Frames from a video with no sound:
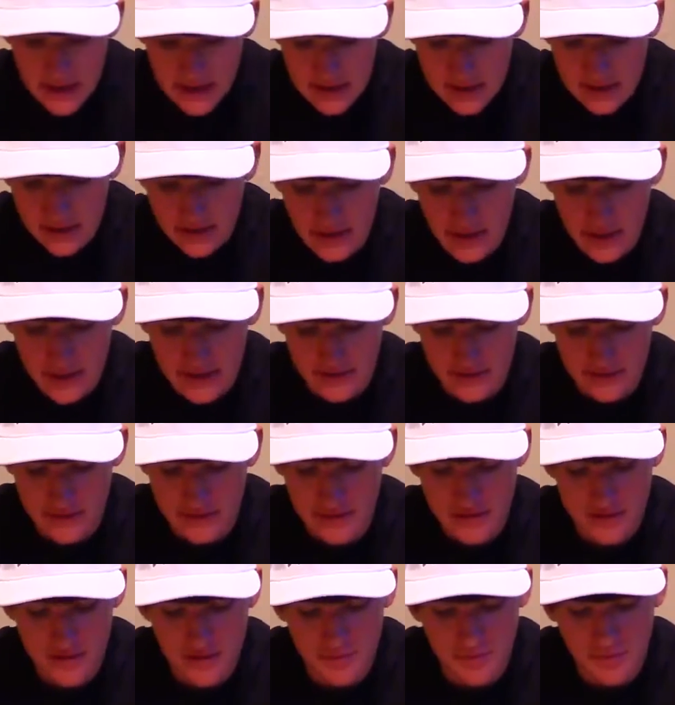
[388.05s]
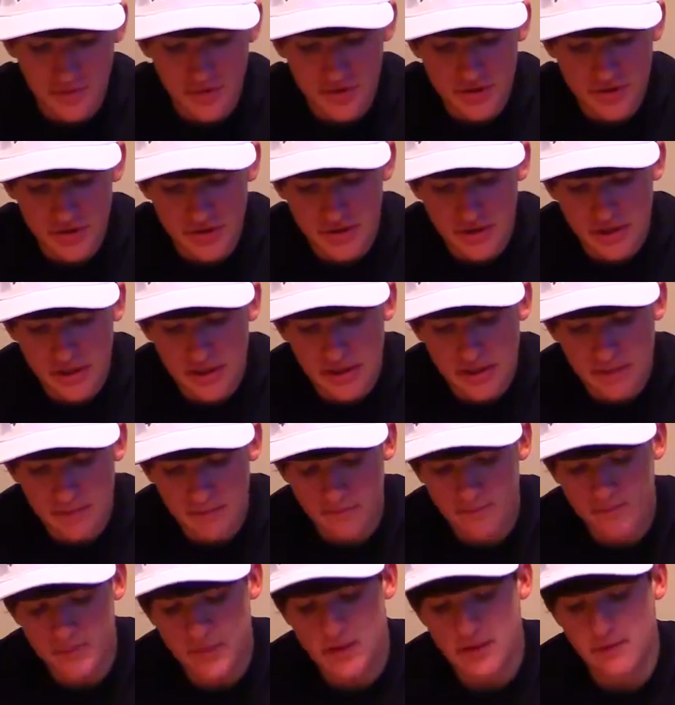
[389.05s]
Then you got the Super
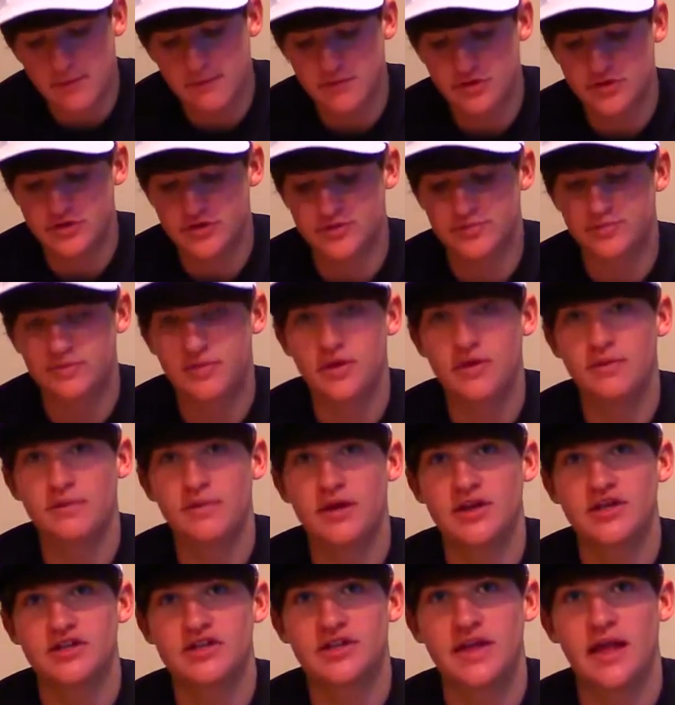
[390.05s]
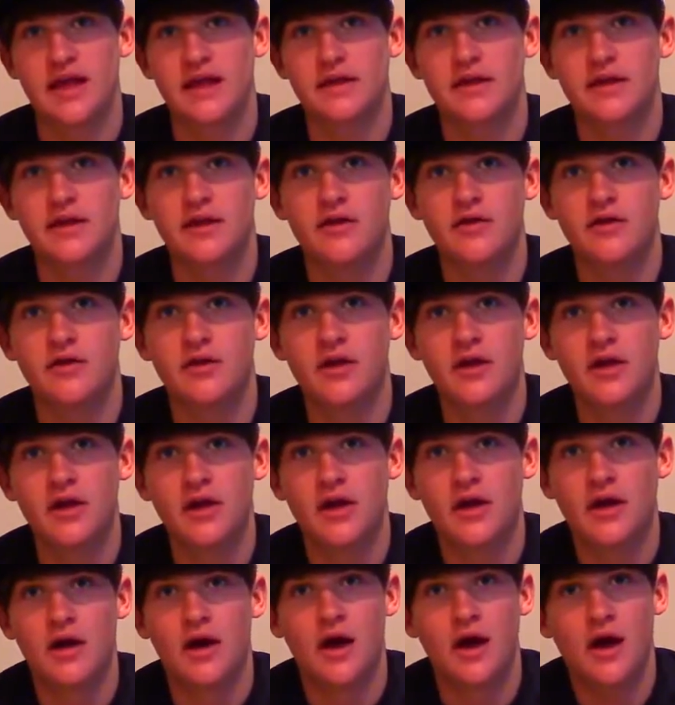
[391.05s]
Jerky, which was pretty much that little
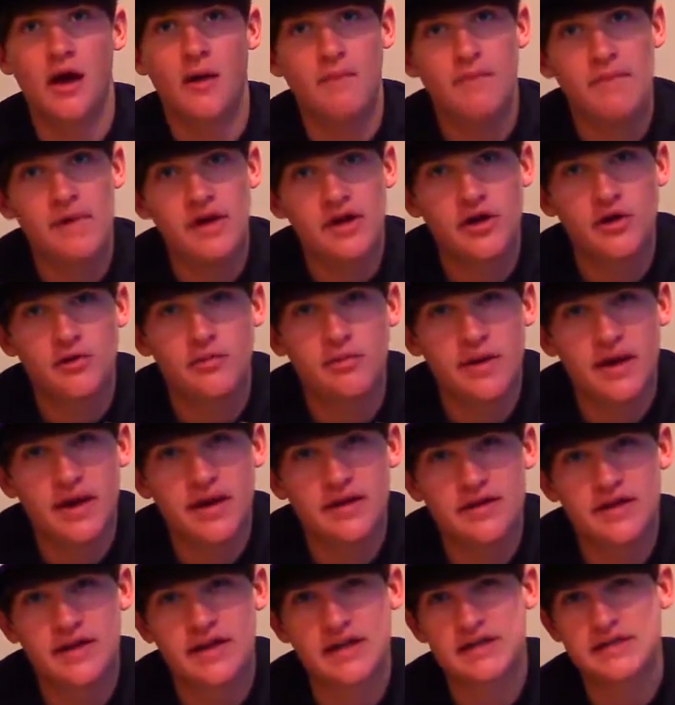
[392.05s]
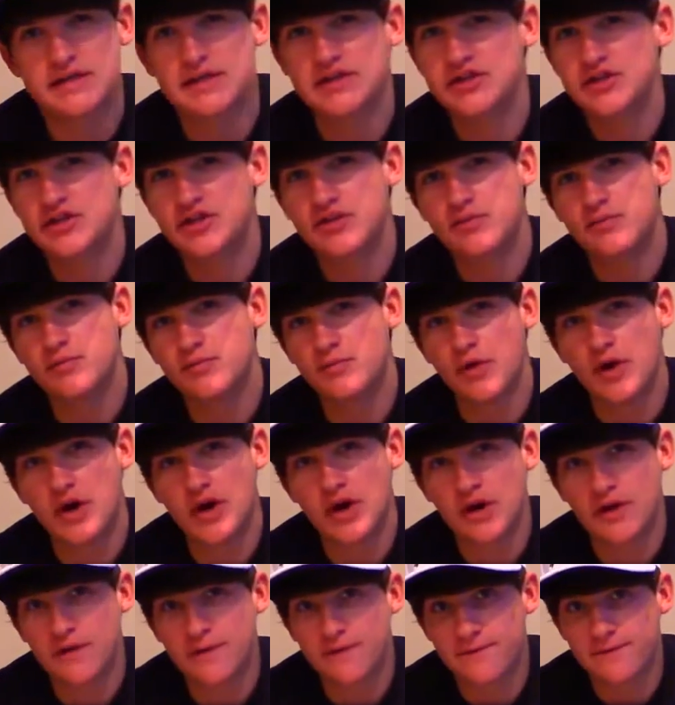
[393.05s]
minnow bait that I said you could
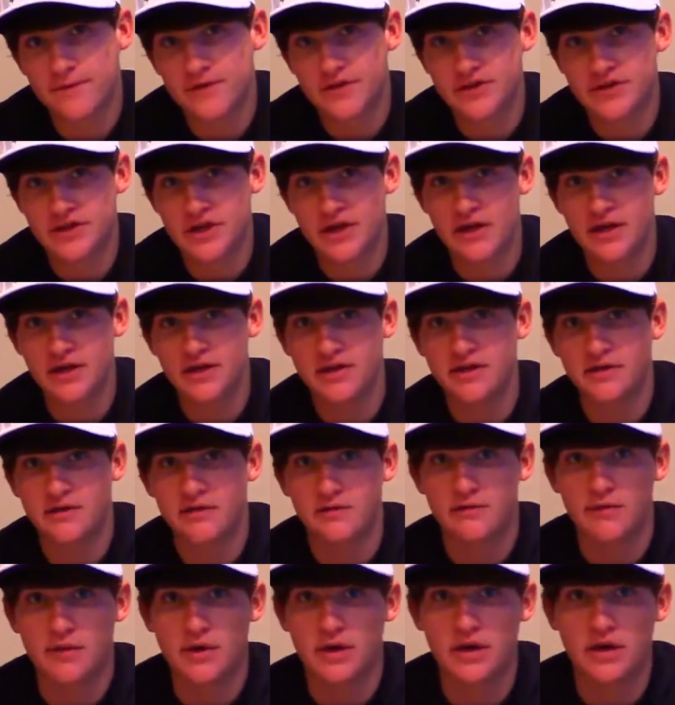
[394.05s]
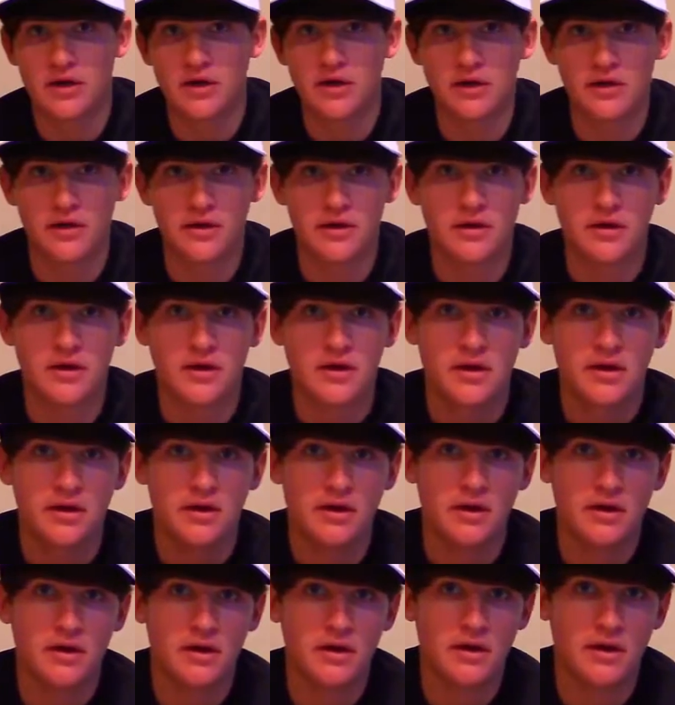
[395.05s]
rig on a fish head, you could rig on a
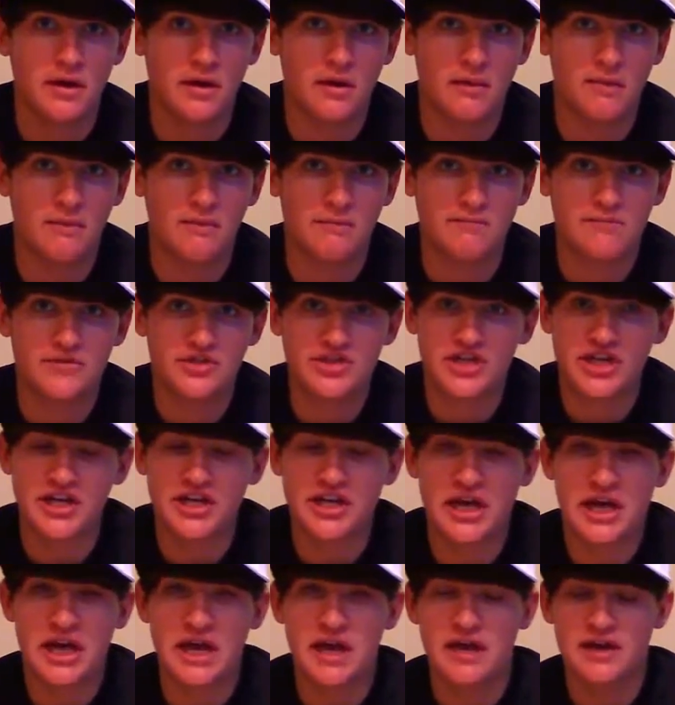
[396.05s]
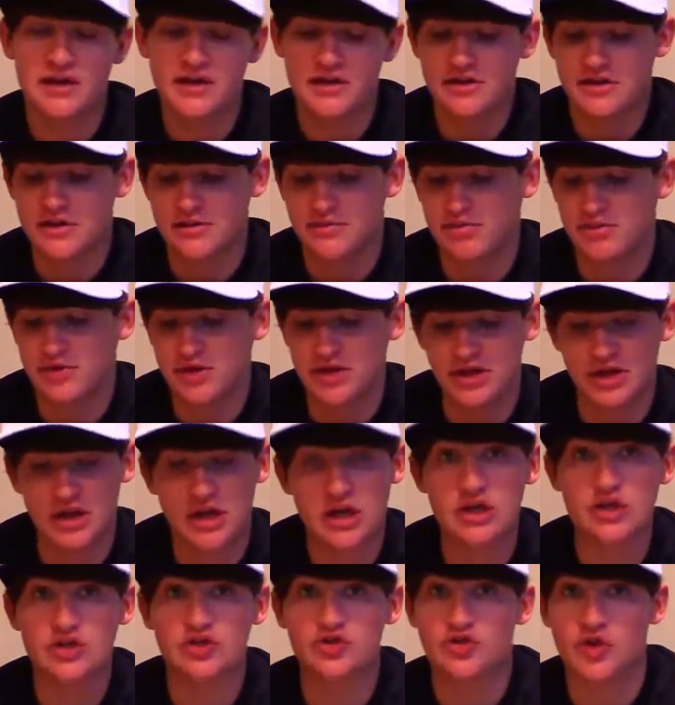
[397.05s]
jig head, you could put it
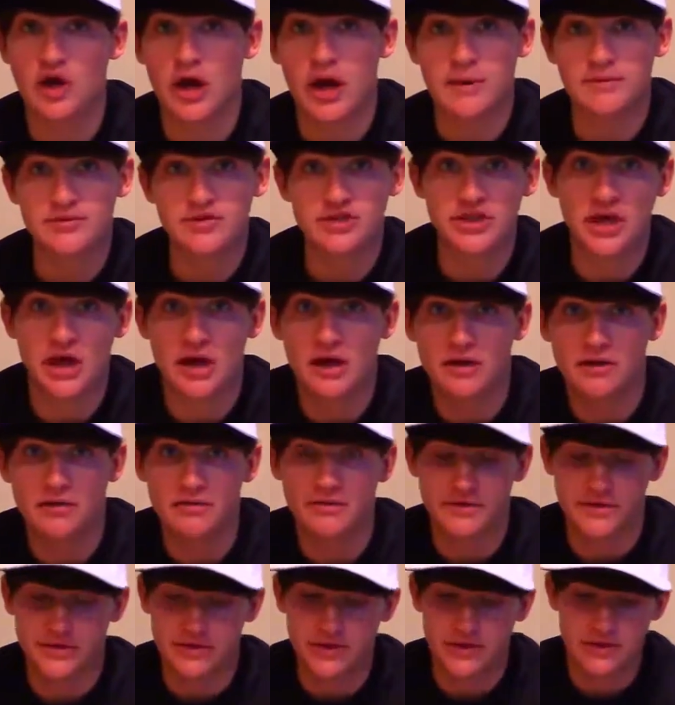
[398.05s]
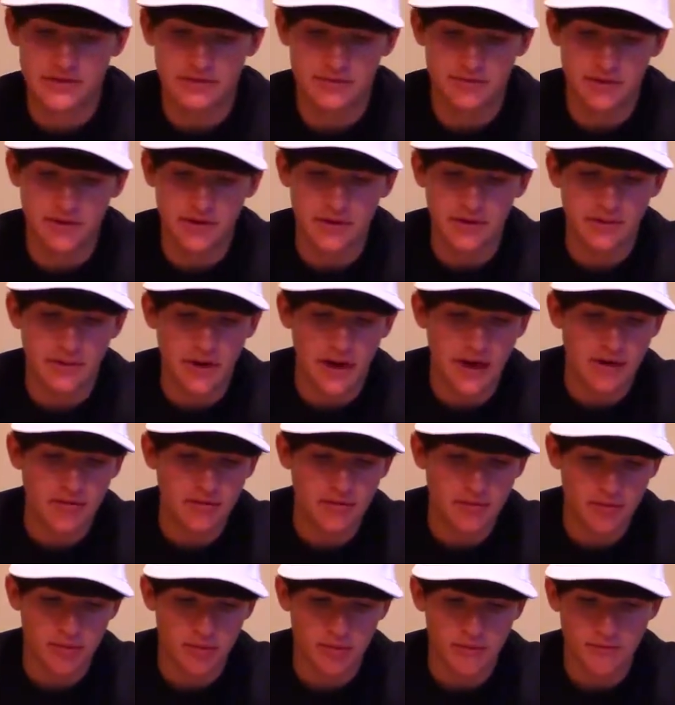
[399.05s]
on a drop shot, which is really what I
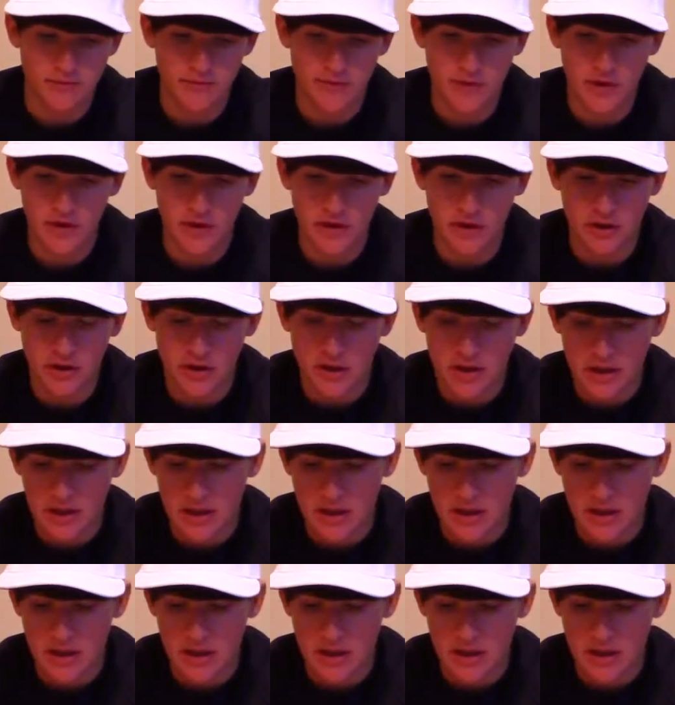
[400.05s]
would prefer.